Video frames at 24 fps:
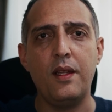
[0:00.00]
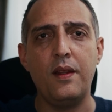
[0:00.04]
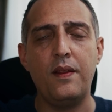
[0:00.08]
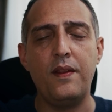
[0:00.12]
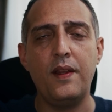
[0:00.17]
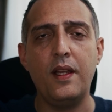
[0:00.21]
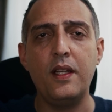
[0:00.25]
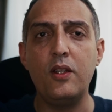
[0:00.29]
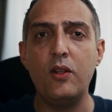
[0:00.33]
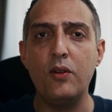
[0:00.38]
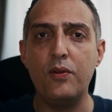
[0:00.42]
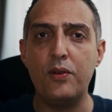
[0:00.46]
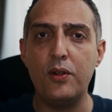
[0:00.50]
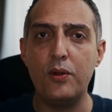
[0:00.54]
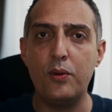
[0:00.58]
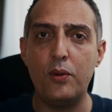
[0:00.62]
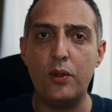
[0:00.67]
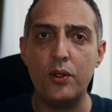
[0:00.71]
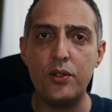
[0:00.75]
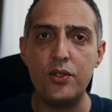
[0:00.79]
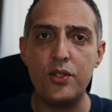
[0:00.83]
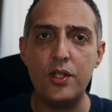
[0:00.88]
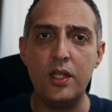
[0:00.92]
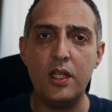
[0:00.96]
Thank you for
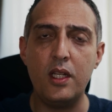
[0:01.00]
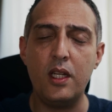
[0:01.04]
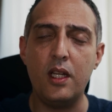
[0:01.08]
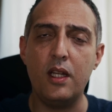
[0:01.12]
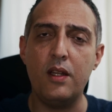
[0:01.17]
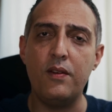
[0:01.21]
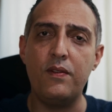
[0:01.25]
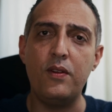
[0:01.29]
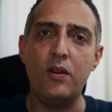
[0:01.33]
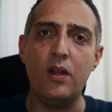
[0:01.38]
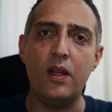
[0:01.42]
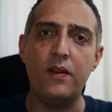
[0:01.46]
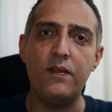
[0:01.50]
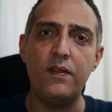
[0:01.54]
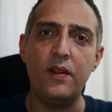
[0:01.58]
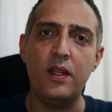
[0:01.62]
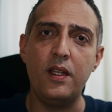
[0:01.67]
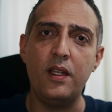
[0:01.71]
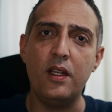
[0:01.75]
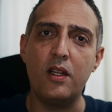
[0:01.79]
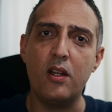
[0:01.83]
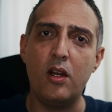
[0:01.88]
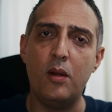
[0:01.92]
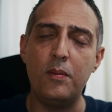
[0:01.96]
watching. If you have
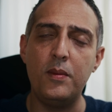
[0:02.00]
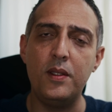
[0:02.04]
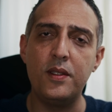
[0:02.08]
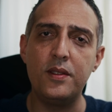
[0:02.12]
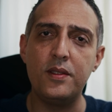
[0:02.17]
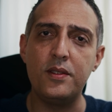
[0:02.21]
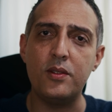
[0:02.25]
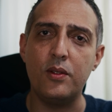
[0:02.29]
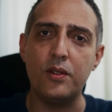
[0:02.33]
any comments